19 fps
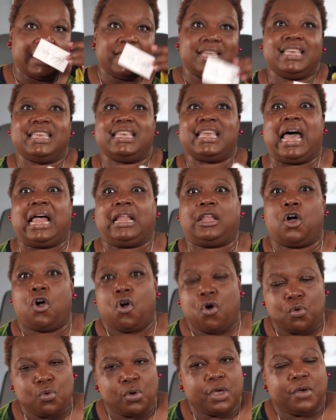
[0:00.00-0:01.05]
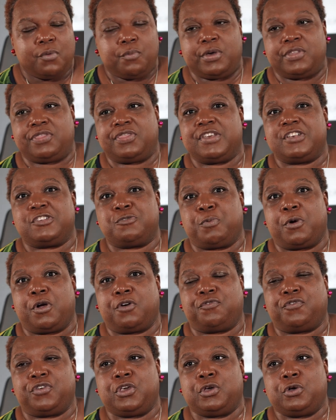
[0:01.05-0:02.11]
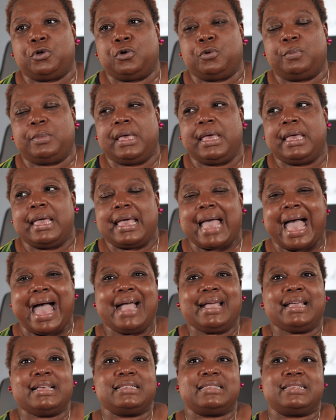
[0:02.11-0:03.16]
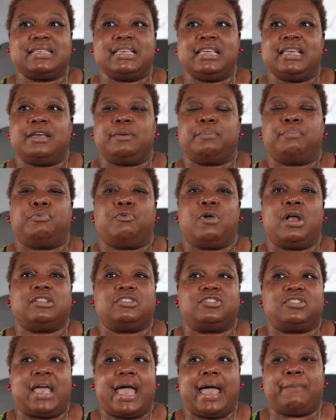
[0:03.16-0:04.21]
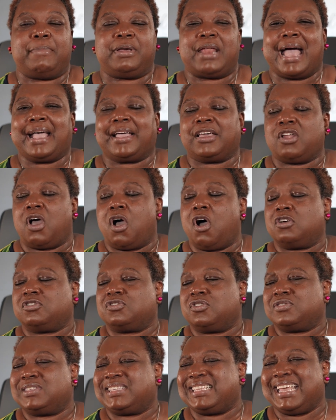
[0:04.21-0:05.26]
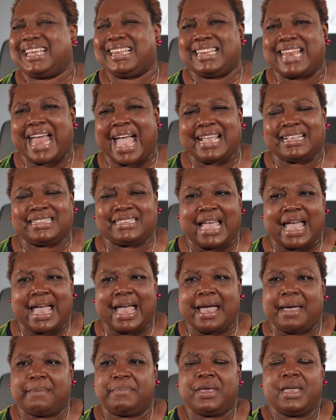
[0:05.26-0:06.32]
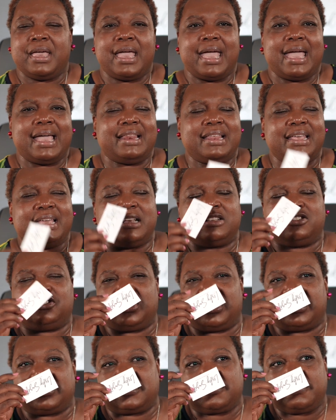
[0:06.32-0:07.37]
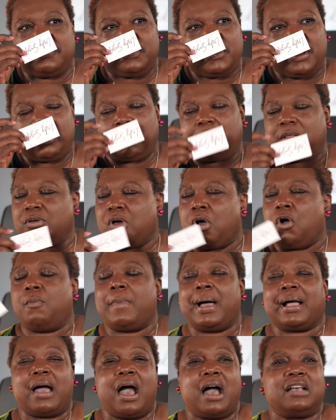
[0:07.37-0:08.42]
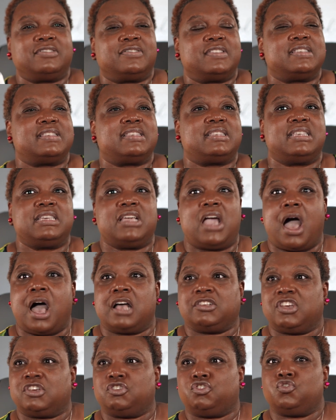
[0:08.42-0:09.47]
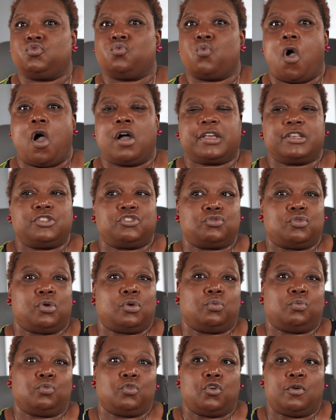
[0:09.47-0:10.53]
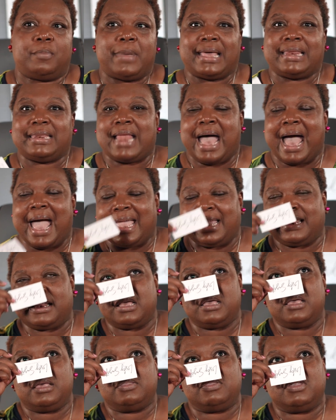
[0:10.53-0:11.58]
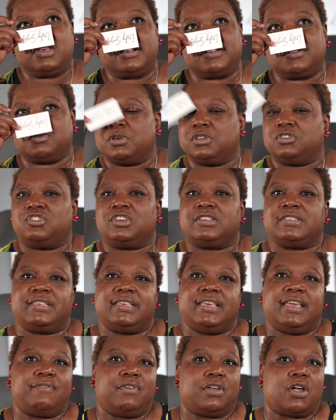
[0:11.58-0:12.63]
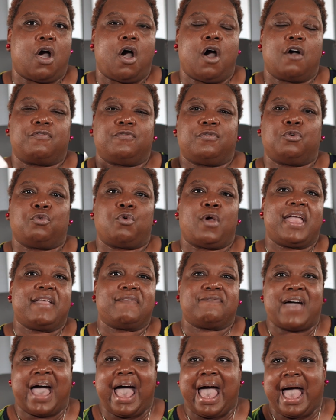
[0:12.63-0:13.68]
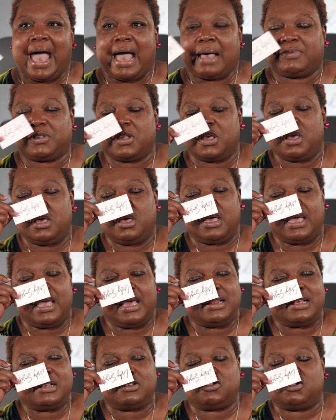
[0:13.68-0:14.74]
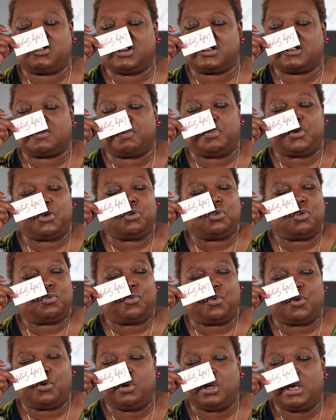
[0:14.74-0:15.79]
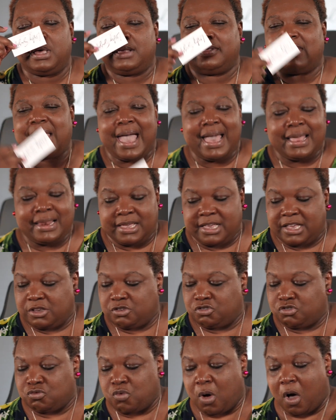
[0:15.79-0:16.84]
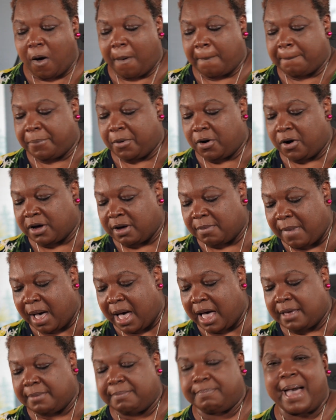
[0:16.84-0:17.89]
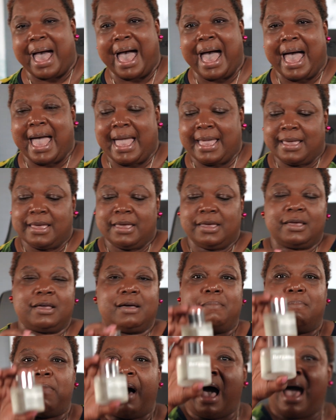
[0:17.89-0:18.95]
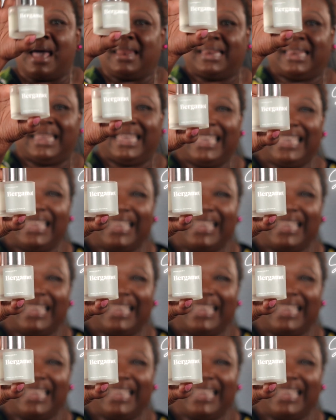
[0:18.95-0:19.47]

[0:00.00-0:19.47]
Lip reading: yellow with this perfume. I can see it brunch time, but I can also see it nighttime. And it just, oh my gosh, the sillage as you walk into a room at night. This one just giving off great vibes. And it's just beautiful. That is, you all, Bergamot by Commodity.